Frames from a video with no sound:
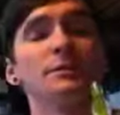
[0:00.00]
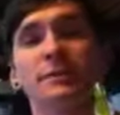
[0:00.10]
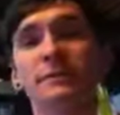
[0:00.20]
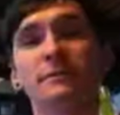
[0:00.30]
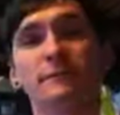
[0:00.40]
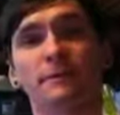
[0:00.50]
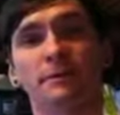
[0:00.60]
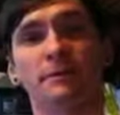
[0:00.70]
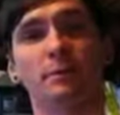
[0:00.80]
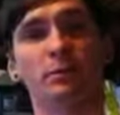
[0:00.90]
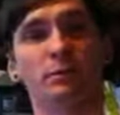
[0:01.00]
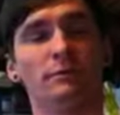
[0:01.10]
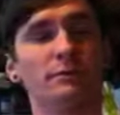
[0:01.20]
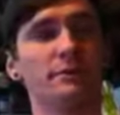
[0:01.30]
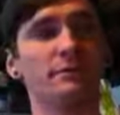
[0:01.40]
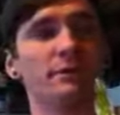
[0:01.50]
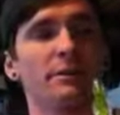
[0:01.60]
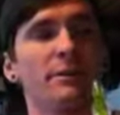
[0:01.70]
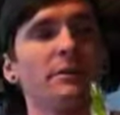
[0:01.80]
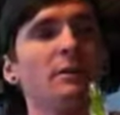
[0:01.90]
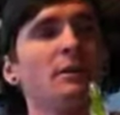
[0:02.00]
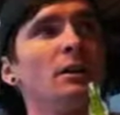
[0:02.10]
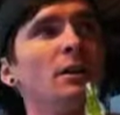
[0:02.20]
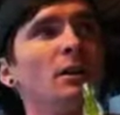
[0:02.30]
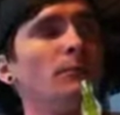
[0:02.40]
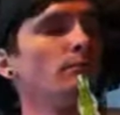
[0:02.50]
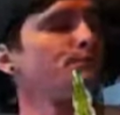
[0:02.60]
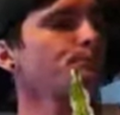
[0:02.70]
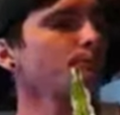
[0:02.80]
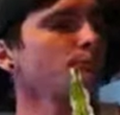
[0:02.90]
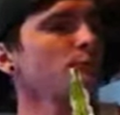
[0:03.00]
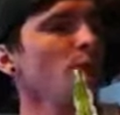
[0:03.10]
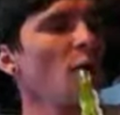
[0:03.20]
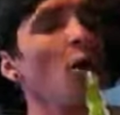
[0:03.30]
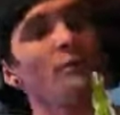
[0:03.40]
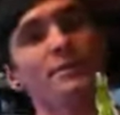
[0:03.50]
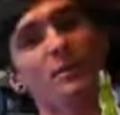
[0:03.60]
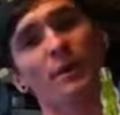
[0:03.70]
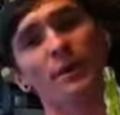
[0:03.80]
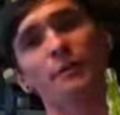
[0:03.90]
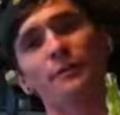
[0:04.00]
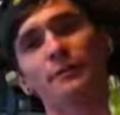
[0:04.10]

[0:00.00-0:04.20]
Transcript: So that's the first pull of this, alright. Also, another